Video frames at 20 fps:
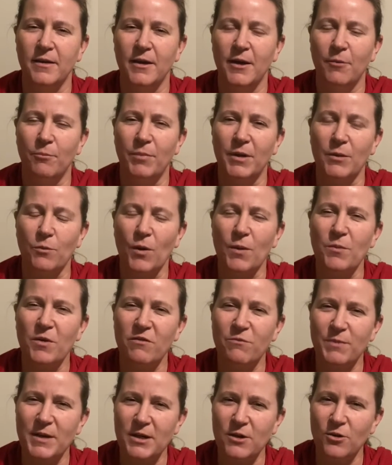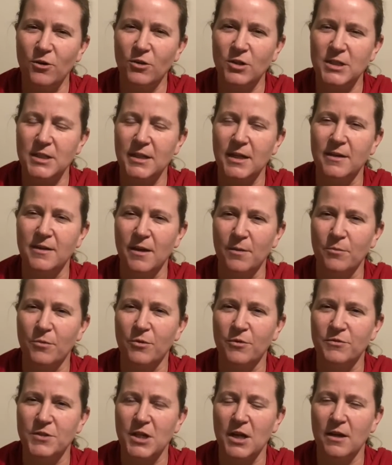But when we've been knocked a number
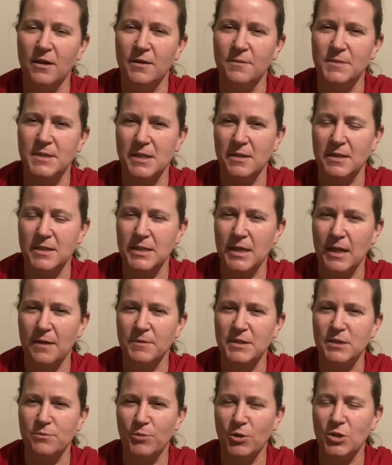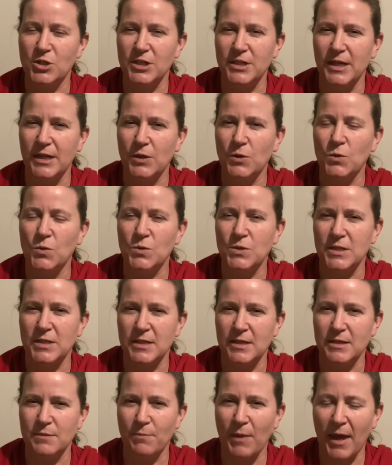of times in the same spot and it causes
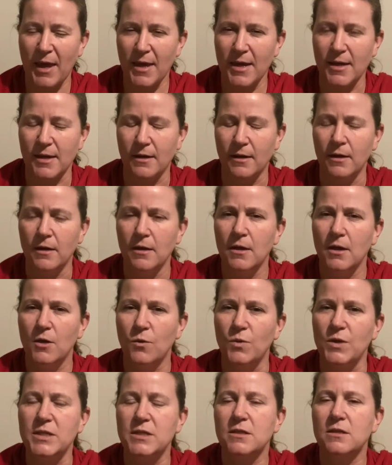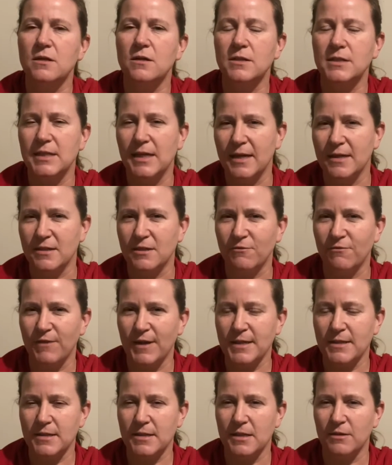us pain, we start to get
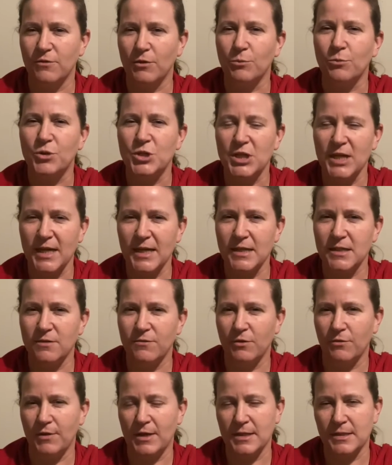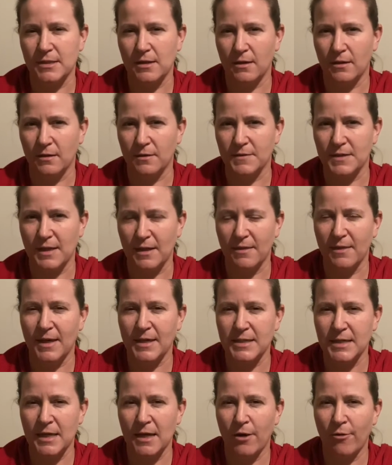defensive and protective of ourselves in
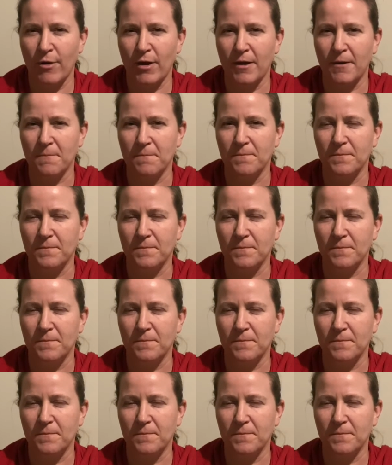that area.